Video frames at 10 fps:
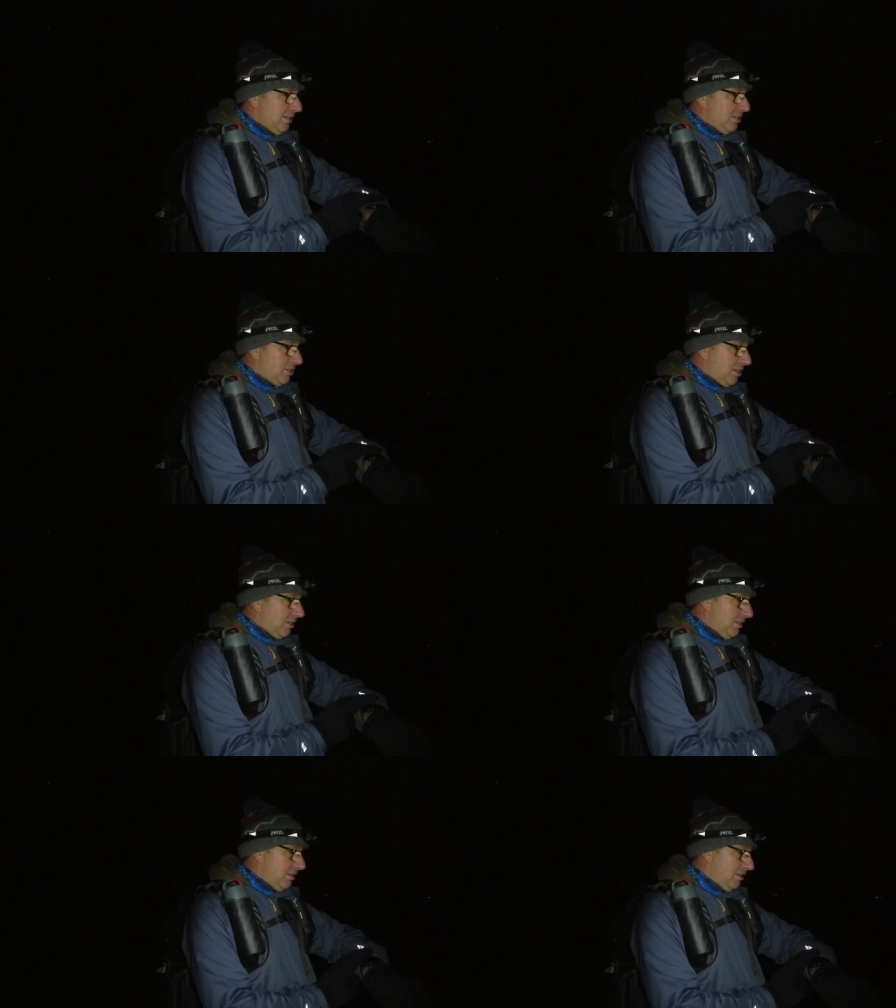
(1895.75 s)
just
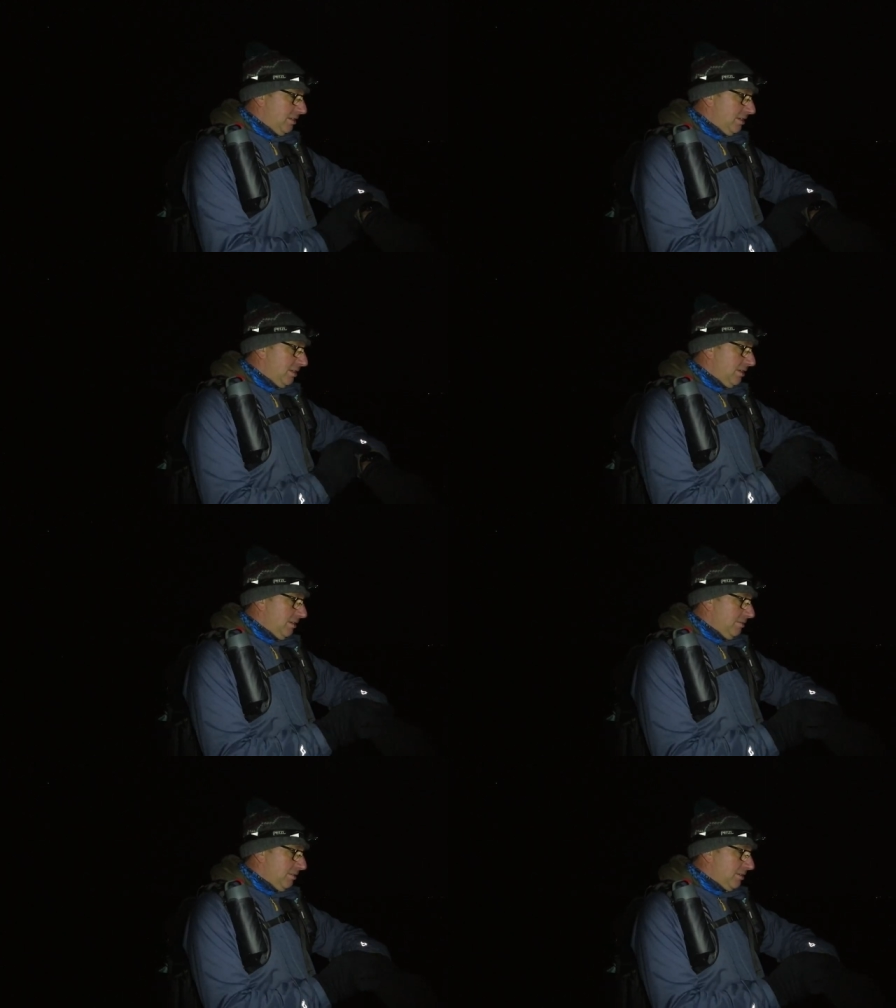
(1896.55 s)
gone.
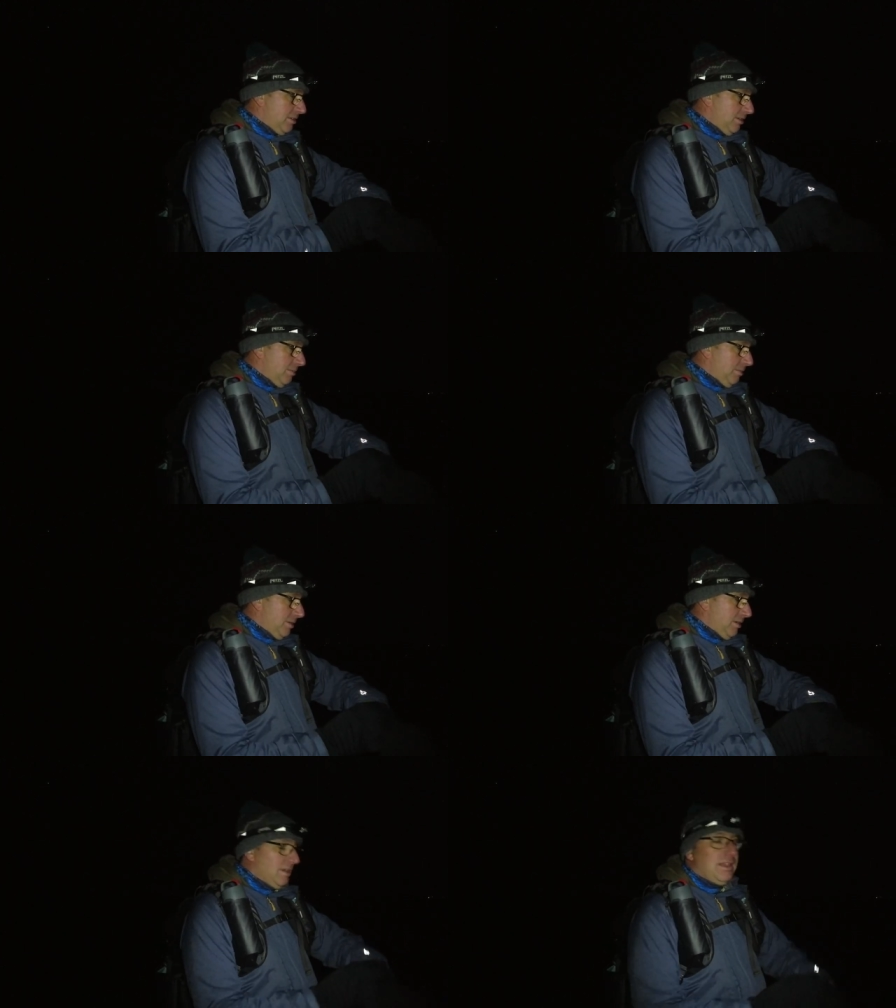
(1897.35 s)
What's the time?
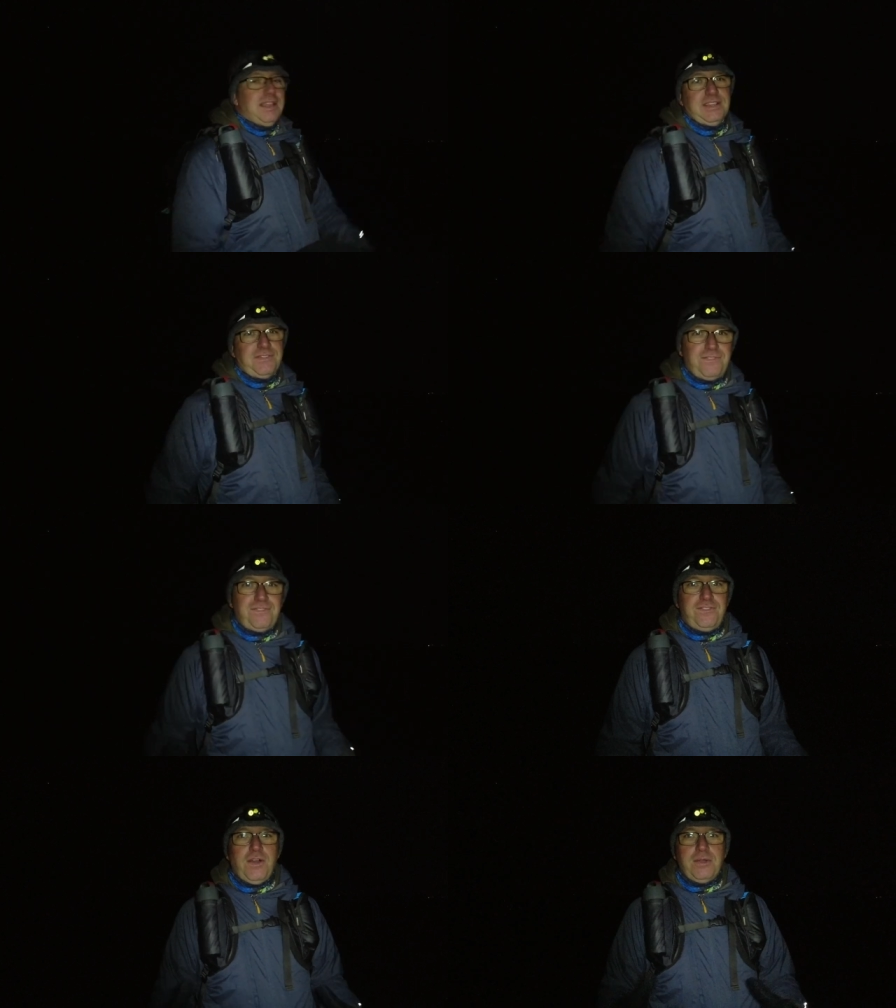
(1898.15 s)
It's
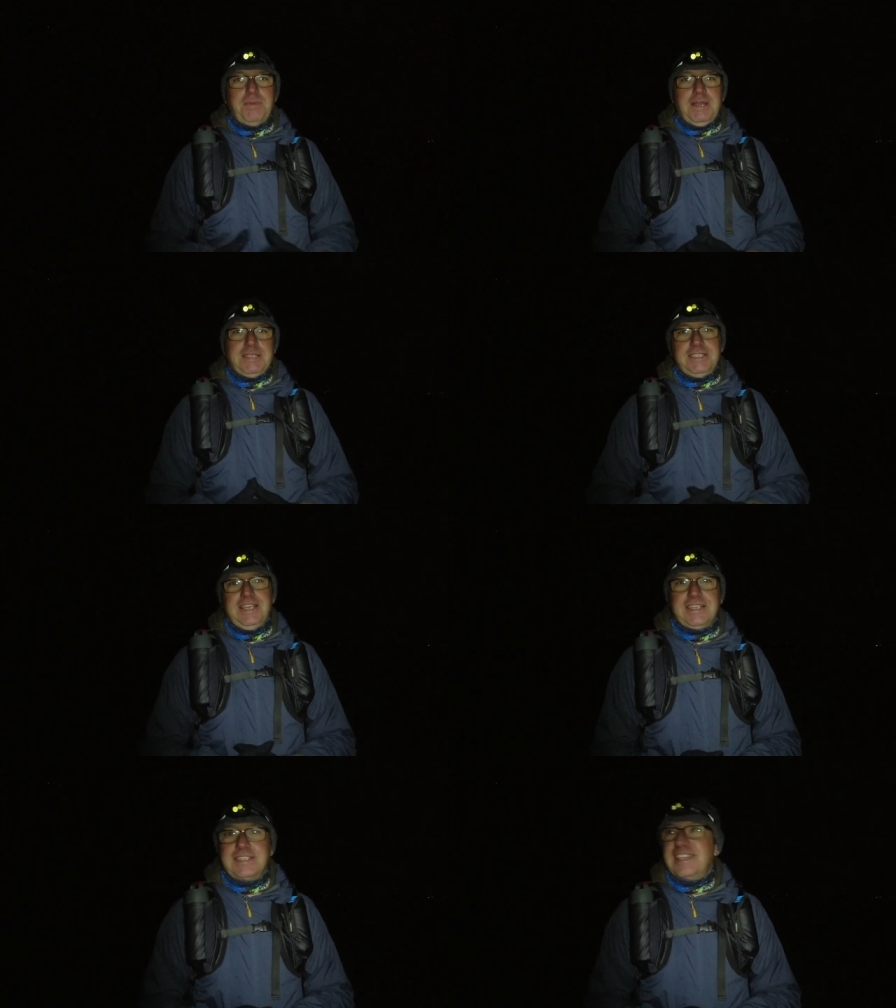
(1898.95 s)
5 past
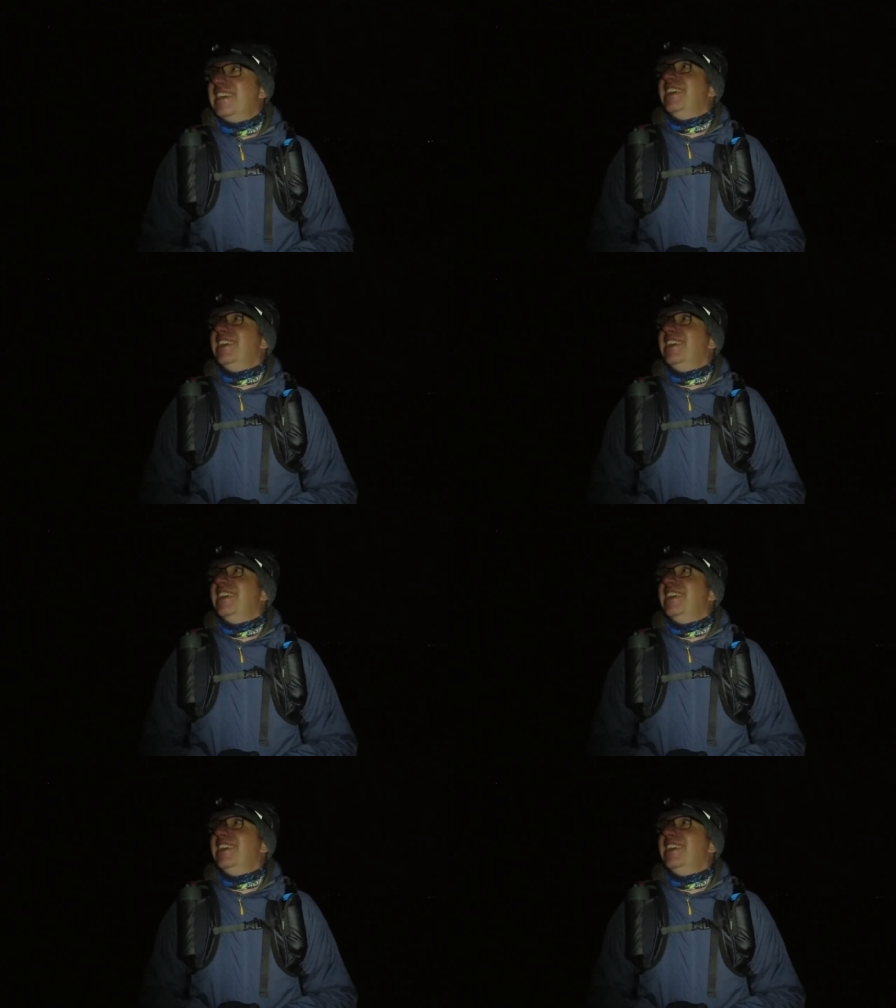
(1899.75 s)
6,